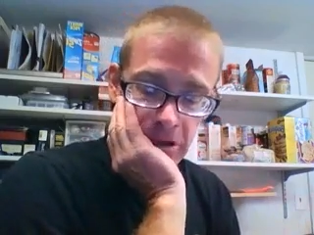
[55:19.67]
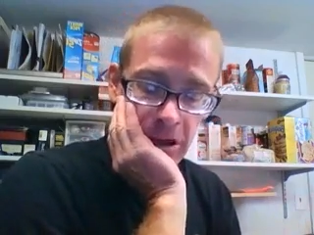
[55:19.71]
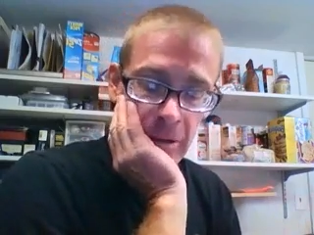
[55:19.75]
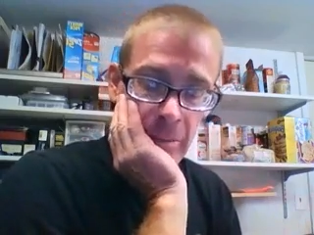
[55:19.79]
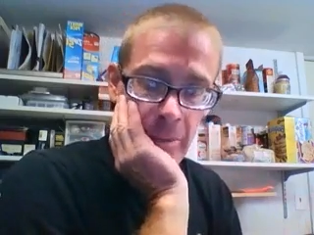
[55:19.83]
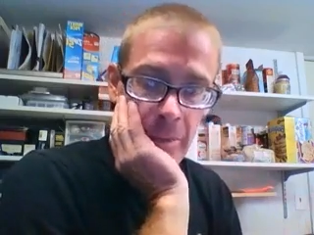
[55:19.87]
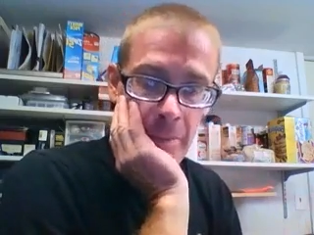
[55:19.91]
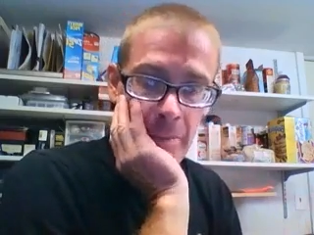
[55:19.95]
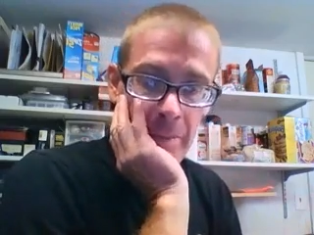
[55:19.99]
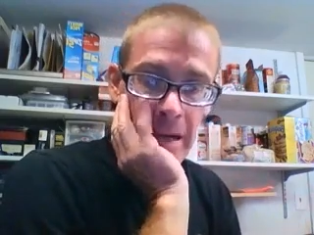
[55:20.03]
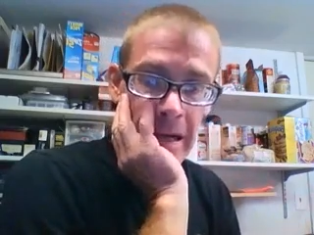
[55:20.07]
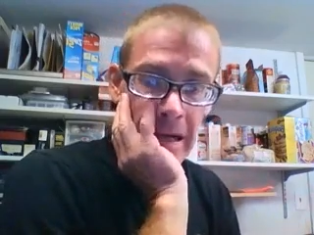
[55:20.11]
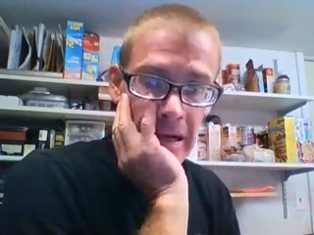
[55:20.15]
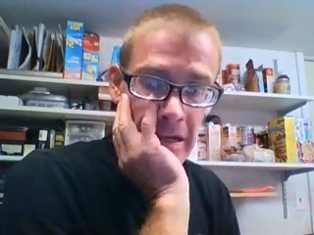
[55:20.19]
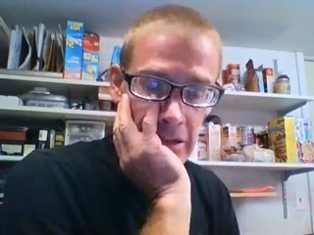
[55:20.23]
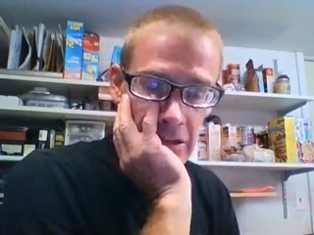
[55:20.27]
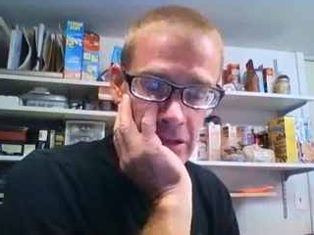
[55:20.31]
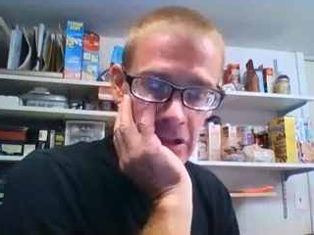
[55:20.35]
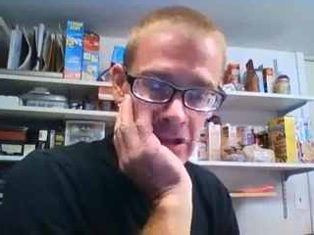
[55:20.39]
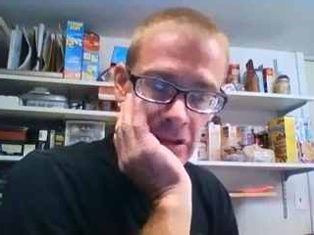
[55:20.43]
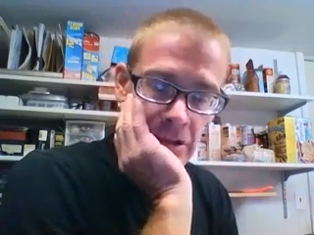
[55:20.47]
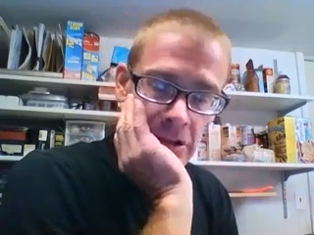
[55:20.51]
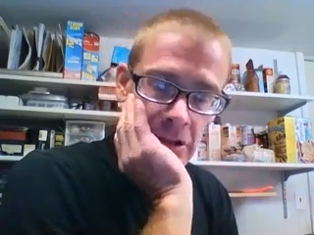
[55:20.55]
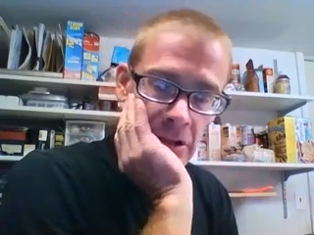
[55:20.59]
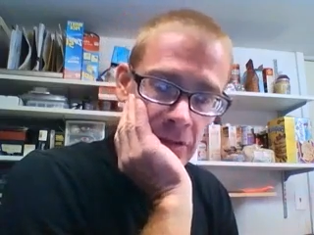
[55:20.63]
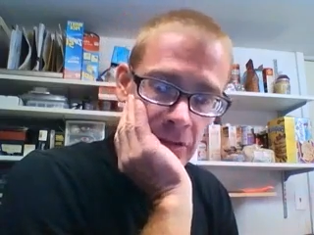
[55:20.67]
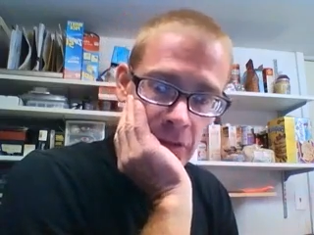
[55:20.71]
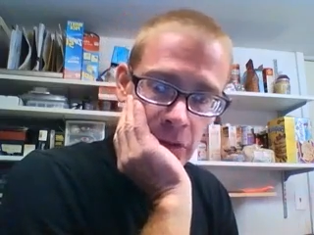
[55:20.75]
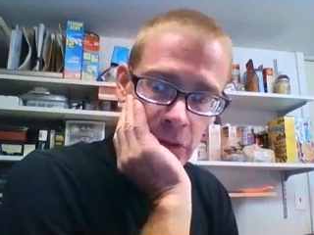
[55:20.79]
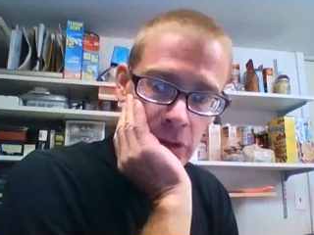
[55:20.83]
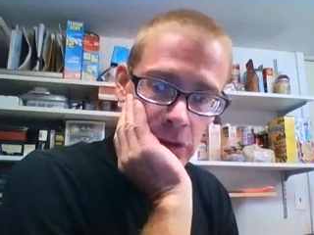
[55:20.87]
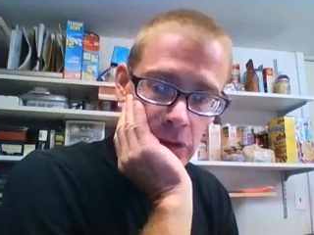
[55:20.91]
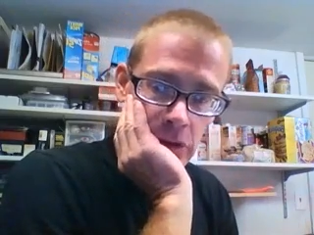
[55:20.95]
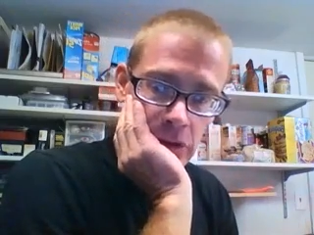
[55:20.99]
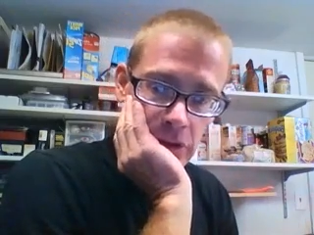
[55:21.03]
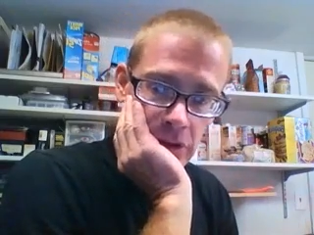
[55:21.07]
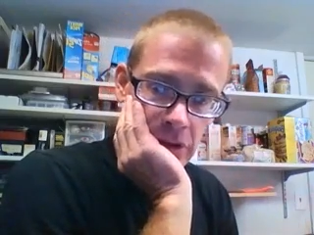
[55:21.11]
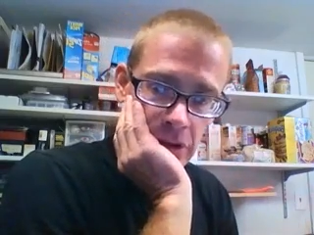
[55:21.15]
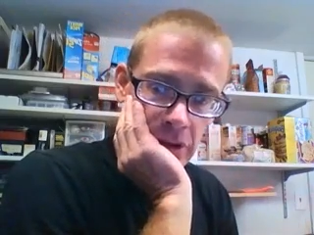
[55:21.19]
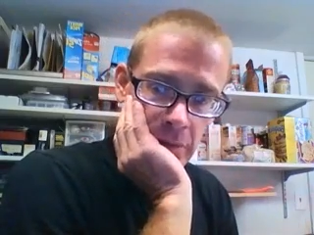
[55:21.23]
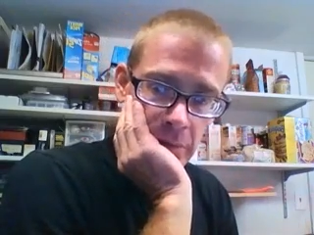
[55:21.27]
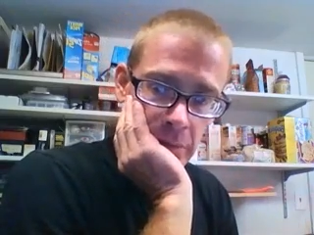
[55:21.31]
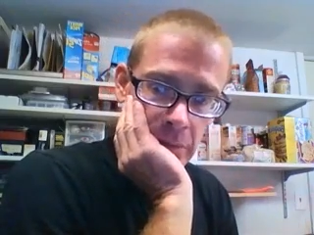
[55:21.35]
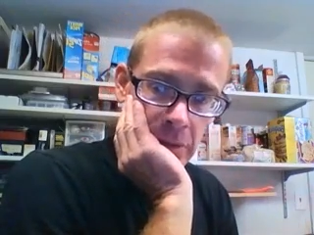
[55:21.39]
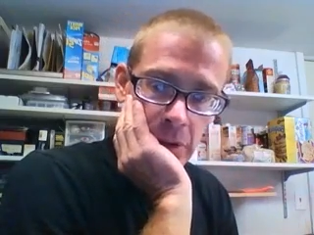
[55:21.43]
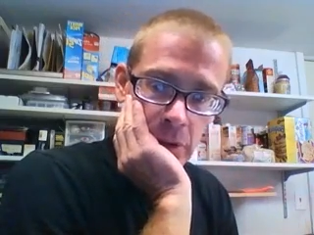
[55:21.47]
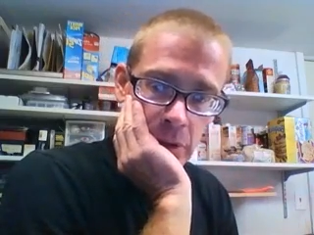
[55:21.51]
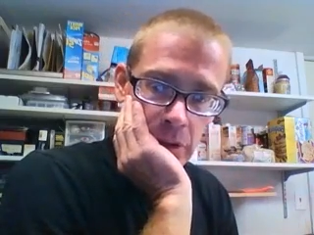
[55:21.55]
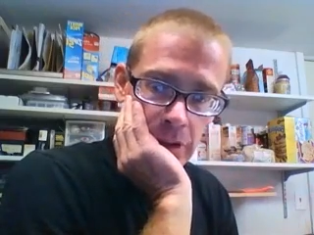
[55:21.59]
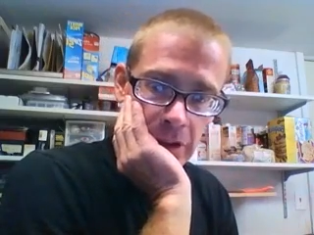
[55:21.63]
I'm amazed at the diversity
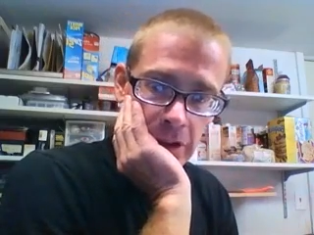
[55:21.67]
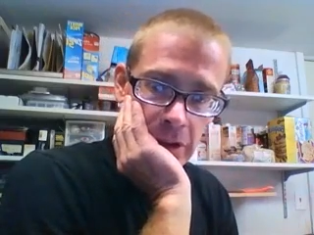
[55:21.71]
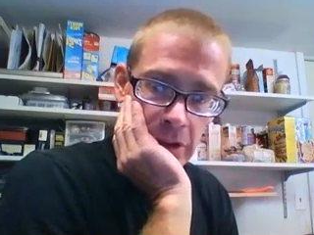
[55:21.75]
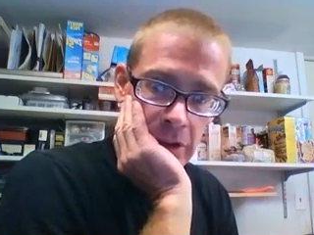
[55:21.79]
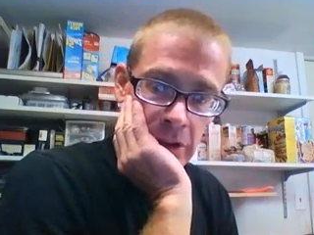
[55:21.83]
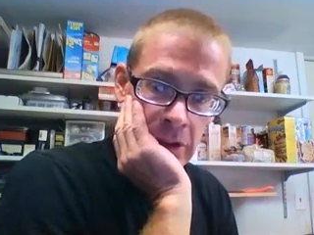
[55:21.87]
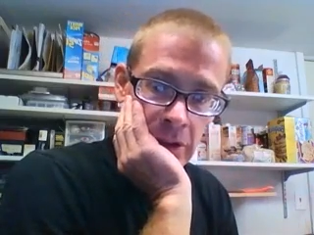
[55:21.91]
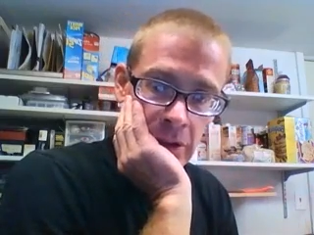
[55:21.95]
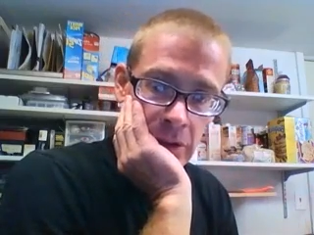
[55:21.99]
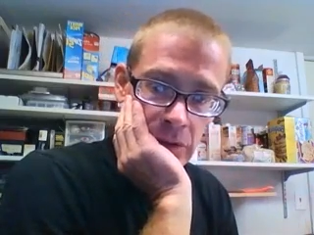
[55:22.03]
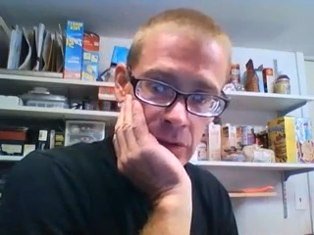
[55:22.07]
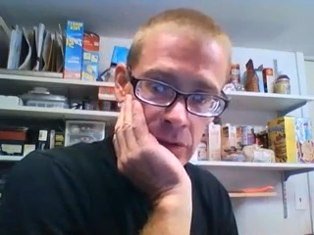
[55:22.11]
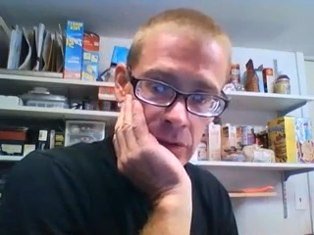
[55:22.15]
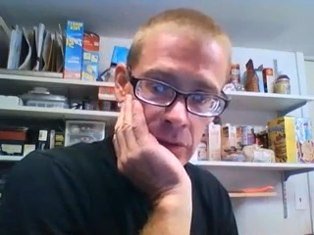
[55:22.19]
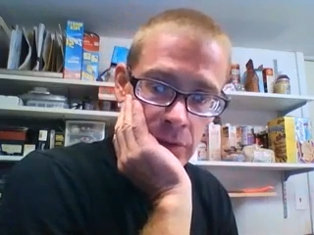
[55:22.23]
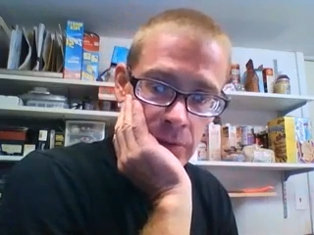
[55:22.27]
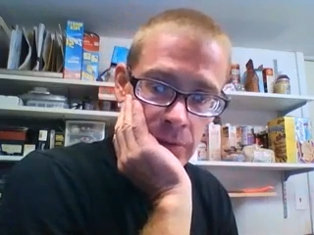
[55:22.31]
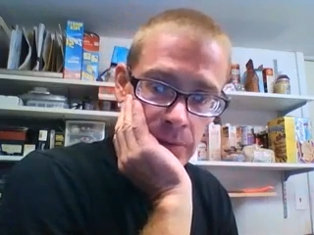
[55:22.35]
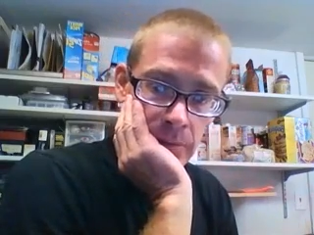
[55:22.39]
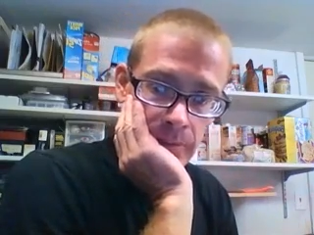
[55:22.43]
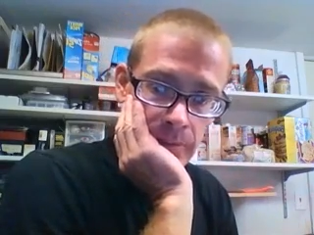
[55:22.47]
of beauty alone.